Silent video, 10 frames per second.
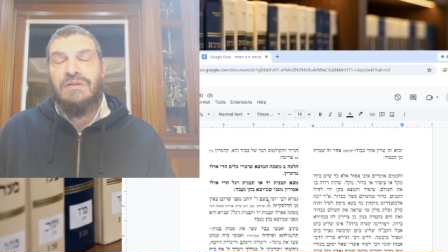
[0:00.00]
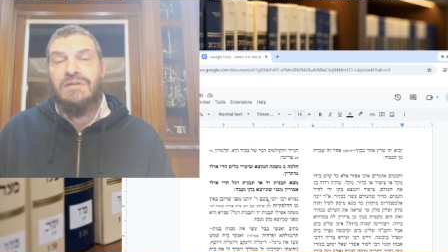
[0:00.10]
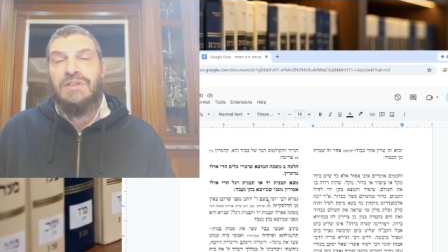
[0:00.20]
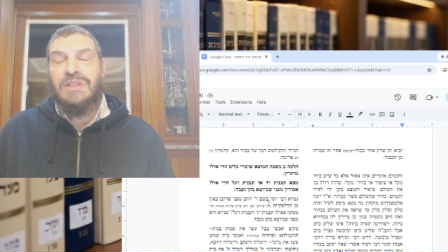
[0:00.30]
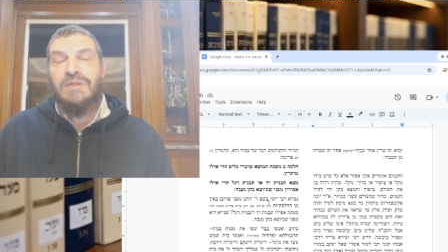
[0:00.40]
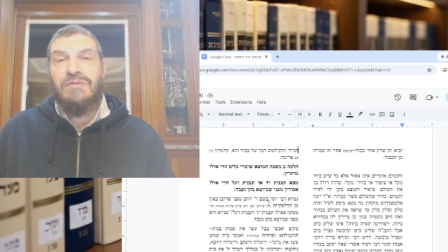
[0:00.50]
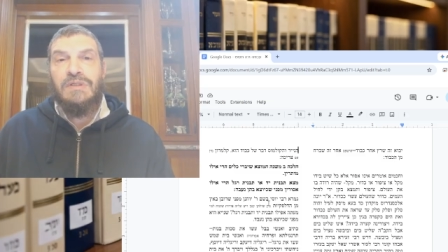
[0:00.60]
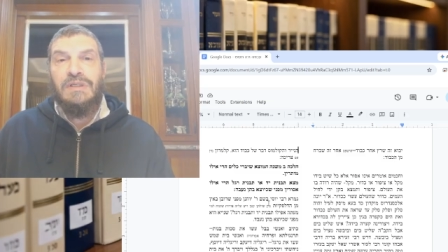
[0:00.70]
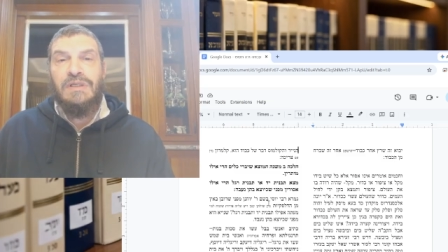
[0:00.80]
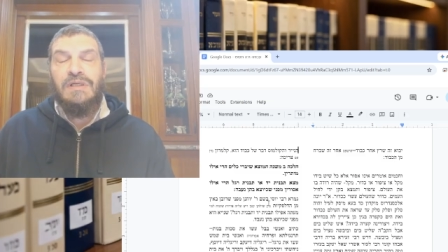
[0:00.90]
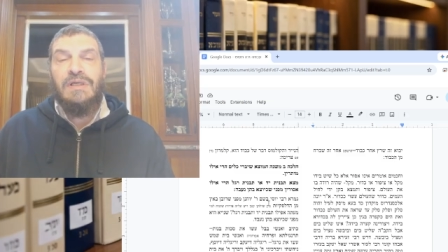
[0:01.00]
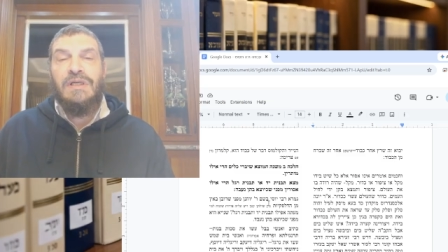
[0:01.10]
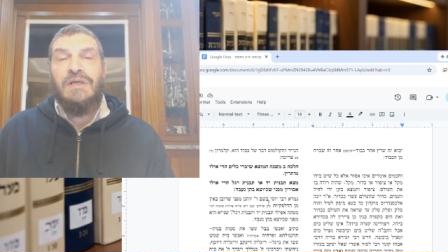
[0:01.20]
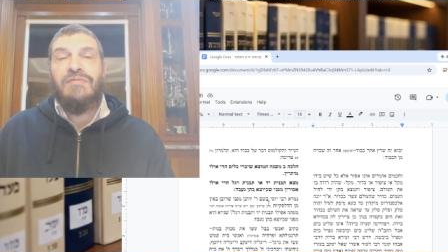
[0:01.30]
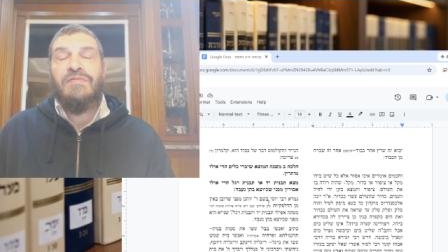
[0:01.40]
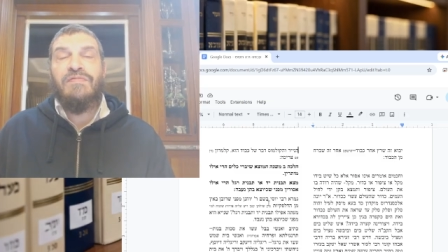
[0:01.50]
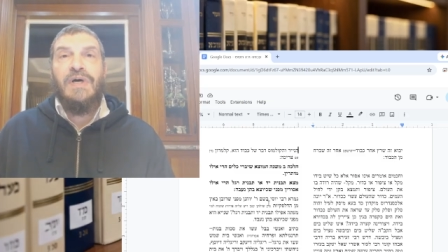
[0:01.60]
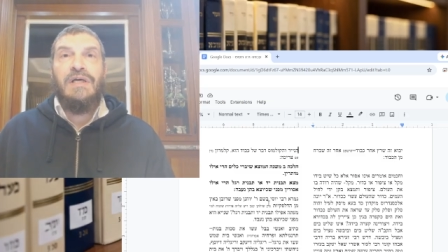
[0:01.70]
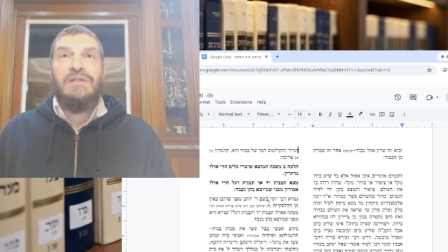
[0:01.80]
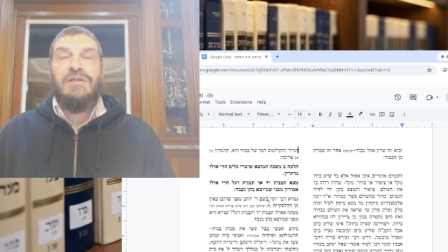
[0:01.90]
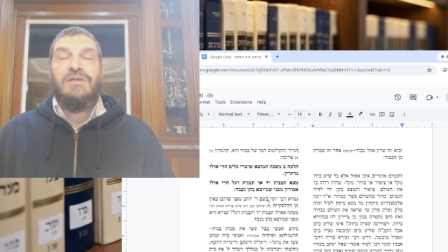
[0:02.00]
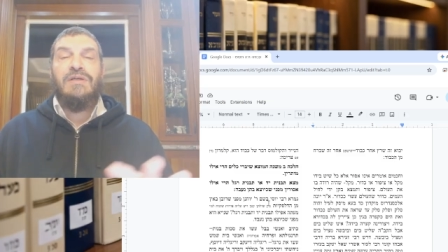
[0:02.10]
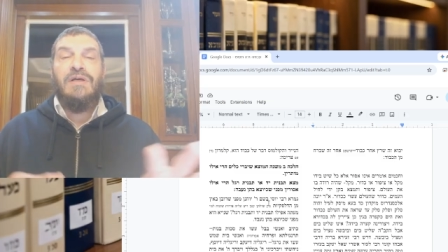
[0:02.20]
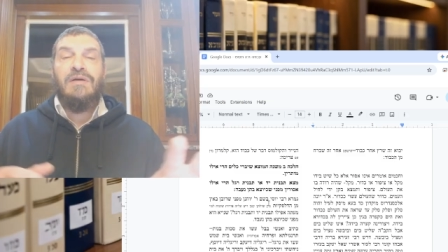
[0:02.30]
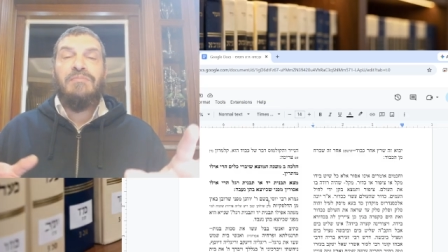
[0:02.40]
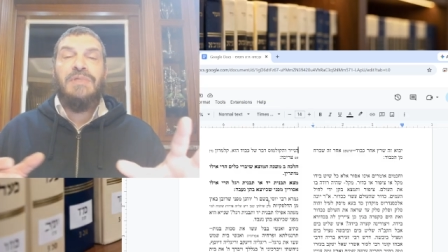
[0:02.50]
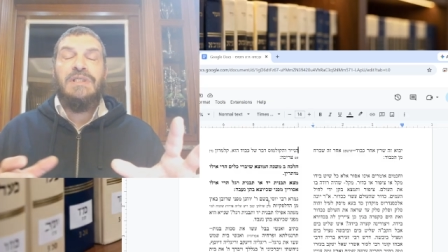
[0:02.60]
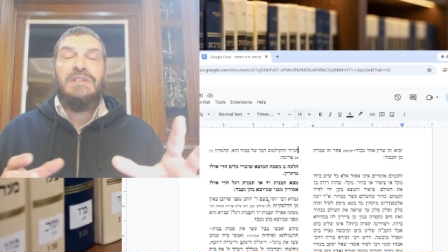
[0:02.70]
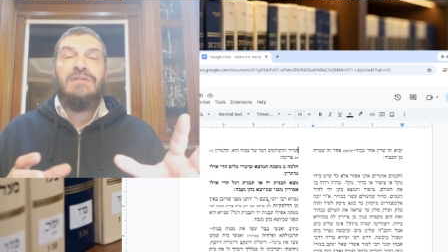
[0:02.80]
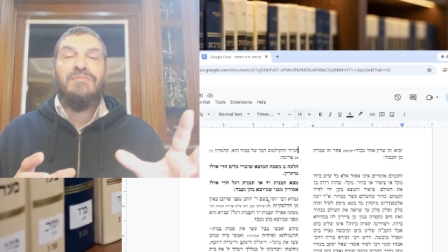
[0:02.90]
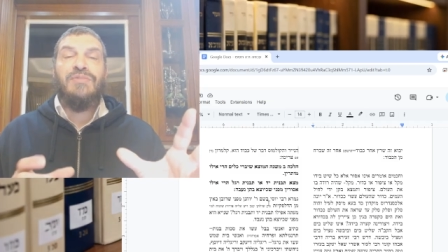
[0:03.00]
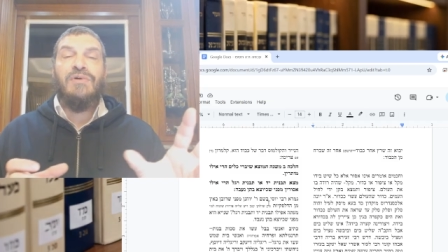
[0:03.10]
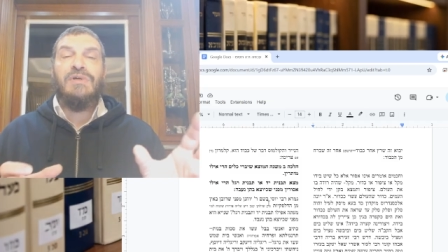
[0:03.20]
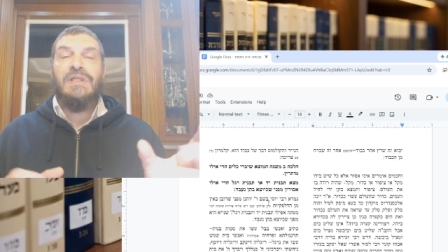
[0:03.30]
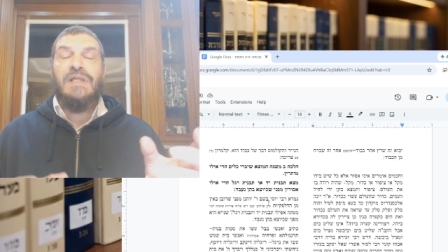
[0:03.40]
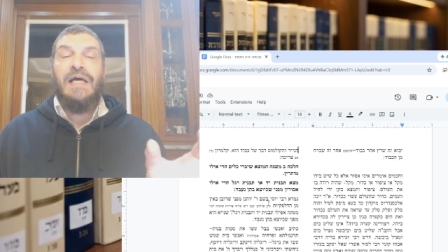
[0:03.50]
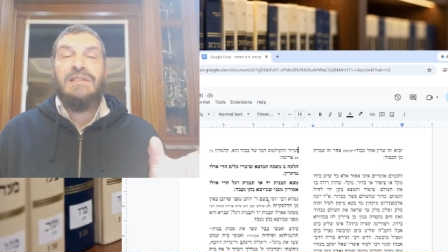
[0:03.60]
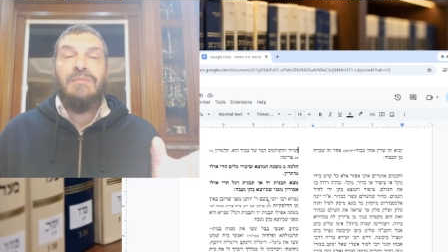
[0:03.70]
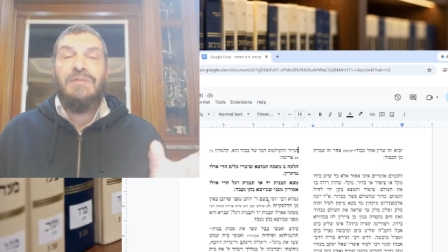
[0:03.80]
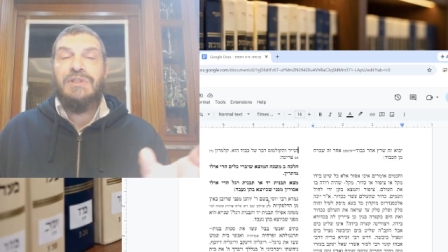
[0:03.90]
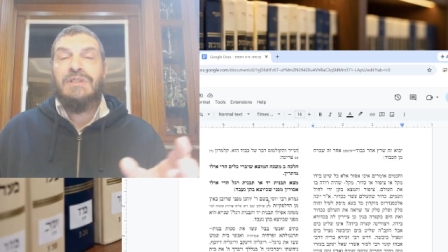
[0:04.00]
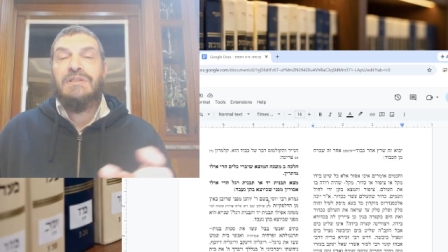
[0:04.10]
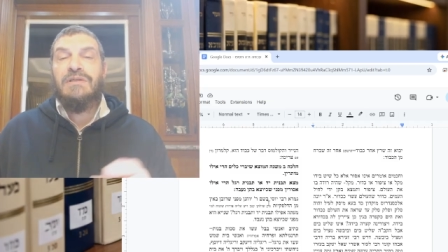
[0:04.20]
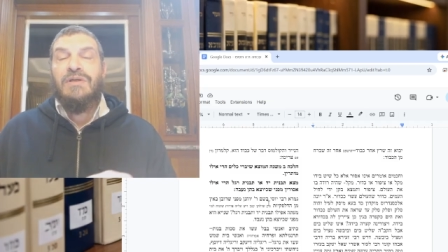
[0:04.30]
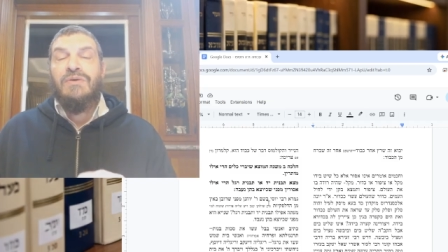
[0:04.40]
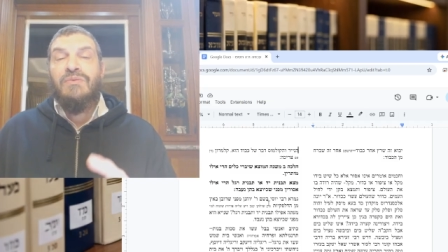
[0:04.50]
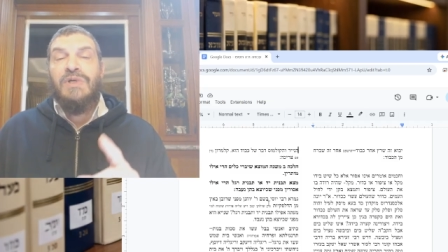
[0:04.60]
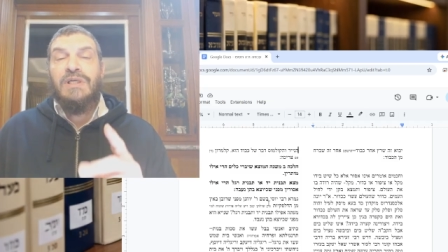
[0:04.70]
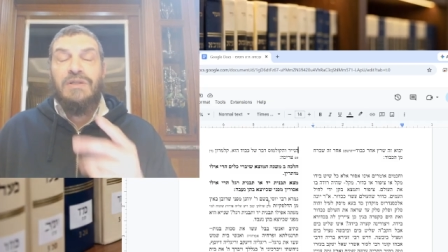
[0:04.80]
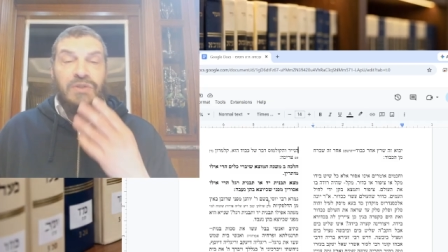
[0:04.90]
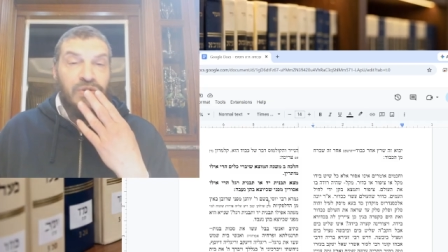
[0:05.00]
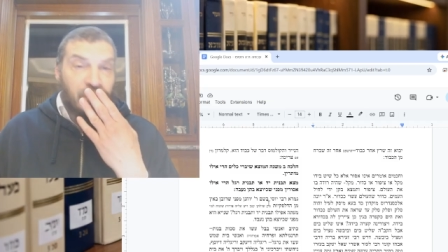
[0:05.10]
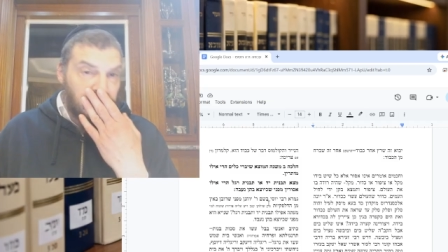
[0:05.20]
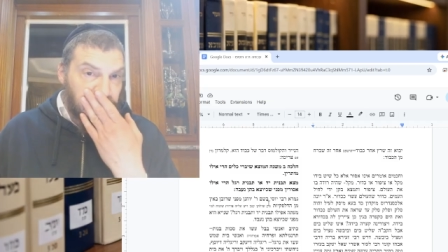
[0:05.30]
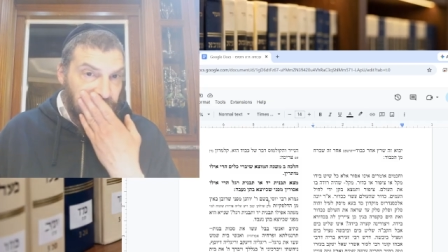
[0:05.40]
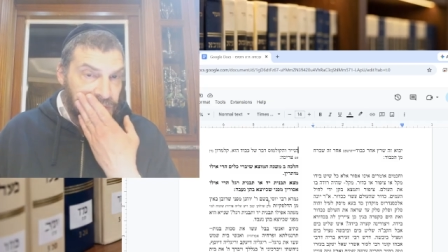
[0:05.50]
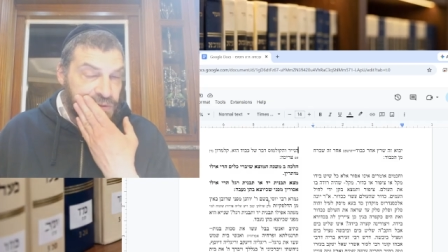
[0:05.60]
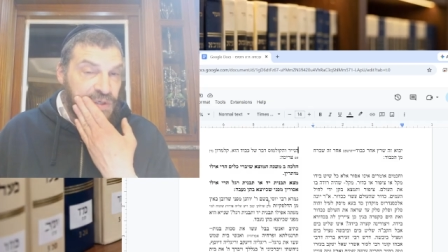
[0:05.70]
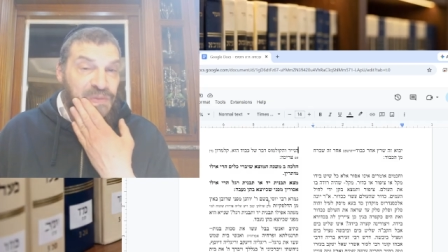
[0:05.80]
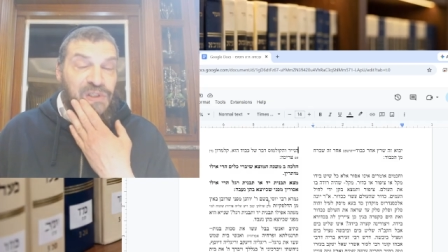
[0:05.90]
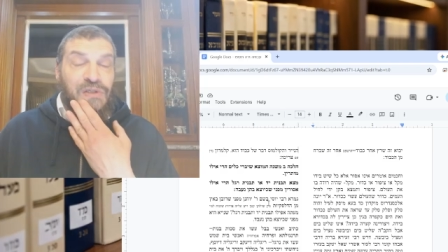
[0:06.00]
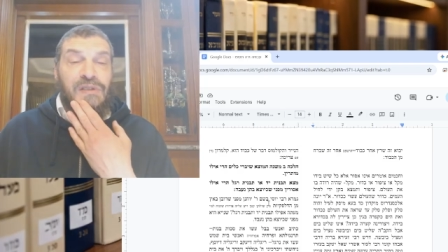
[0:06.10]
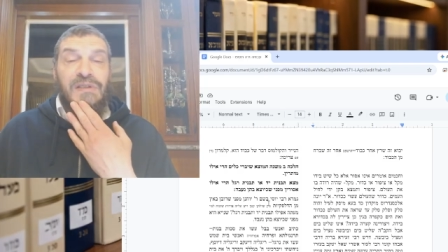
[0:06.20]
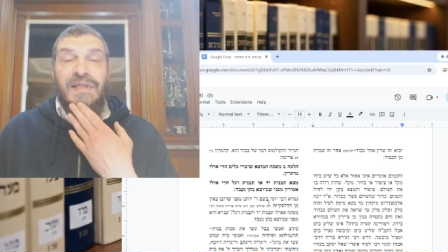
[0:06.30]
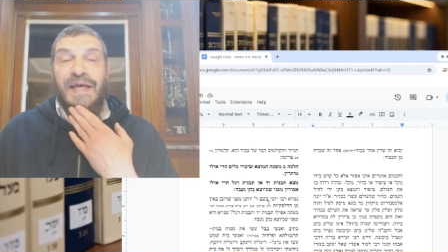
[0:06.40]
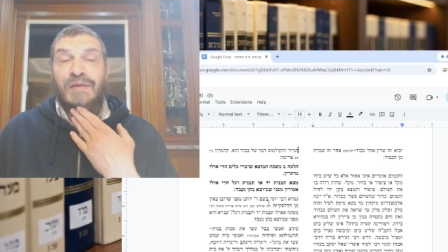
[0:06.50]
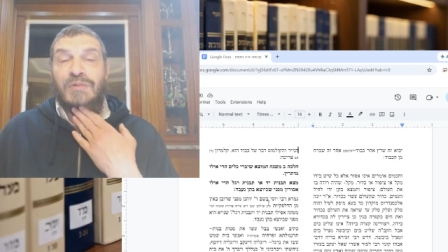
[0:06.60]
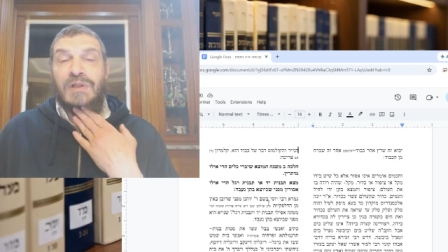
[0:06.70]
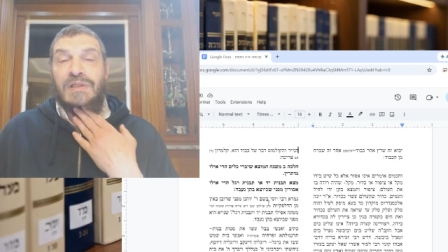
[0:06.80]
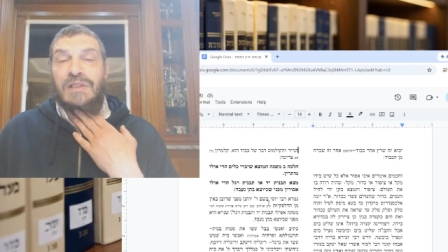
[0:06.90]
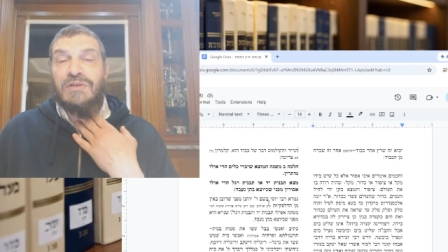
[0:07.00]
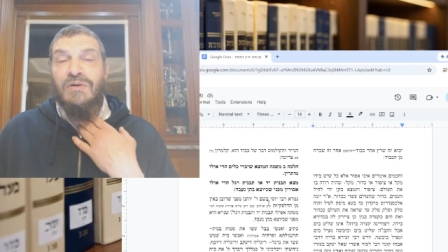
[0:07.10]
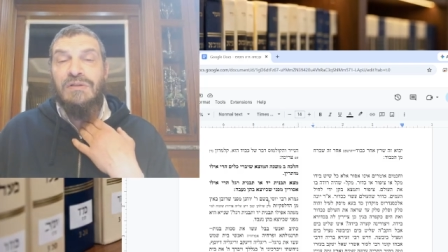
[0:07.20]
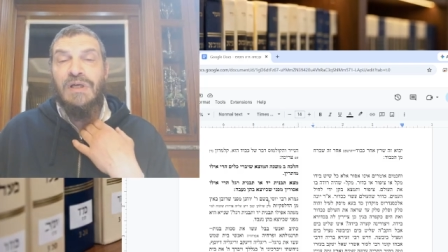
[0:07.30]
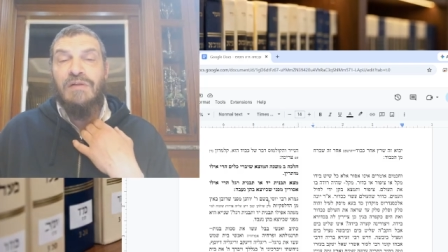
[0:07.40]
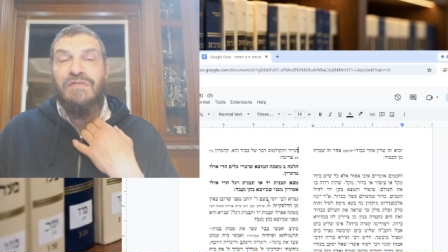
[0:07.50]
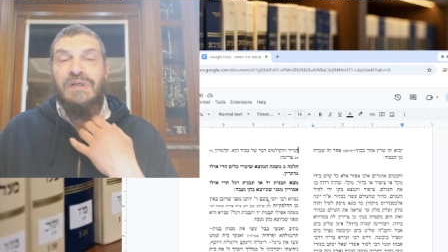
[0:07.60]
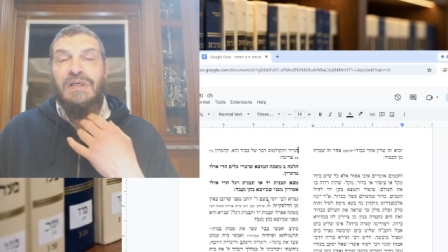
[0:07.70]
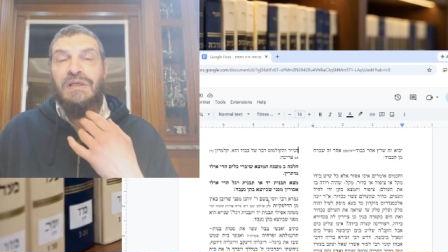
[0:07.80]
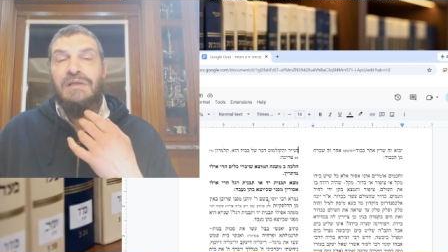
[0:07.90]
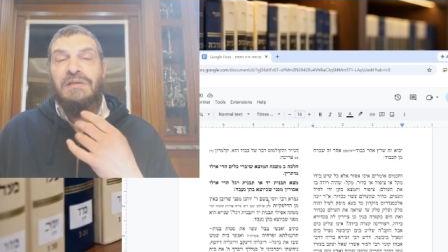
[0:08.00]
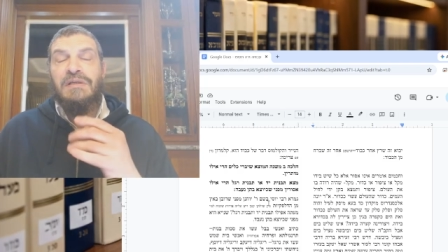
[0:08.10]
So if you find pieces broken that has images, you can assume it comes from a certain table that's called dalfaki.